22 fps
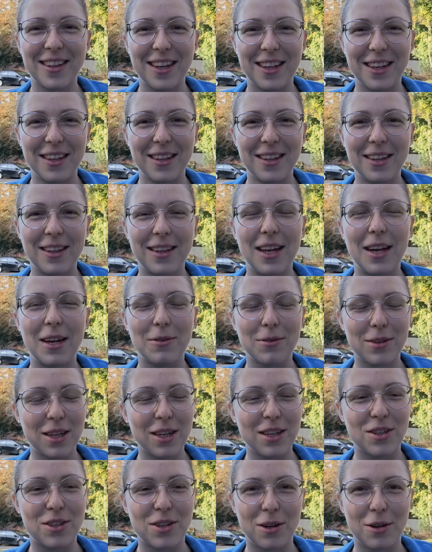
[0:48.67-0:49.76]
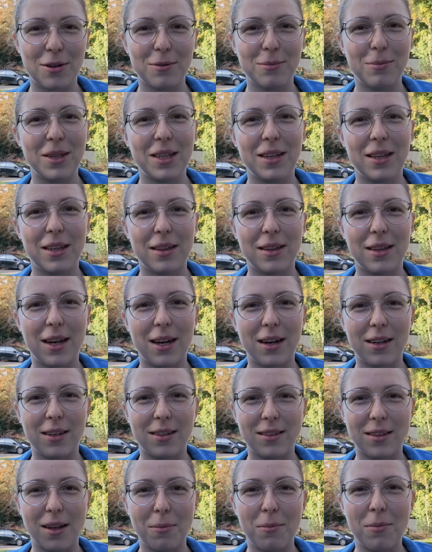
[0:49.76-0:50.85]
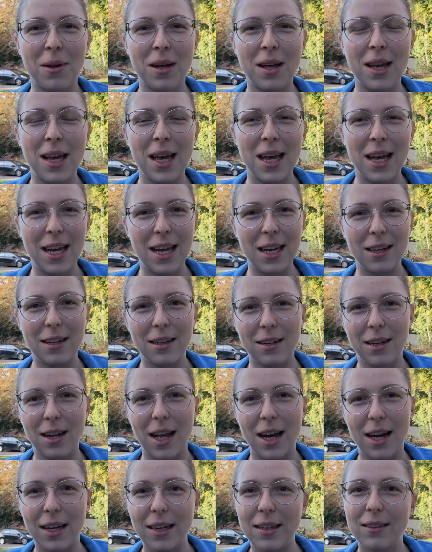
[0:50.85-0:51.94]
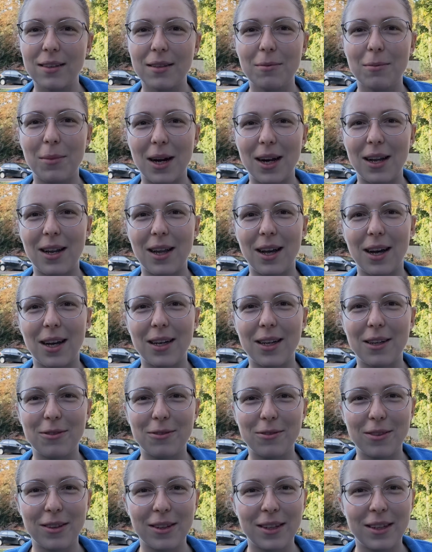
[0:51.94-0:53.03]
and they really showed me that there are some hidden lies in my life,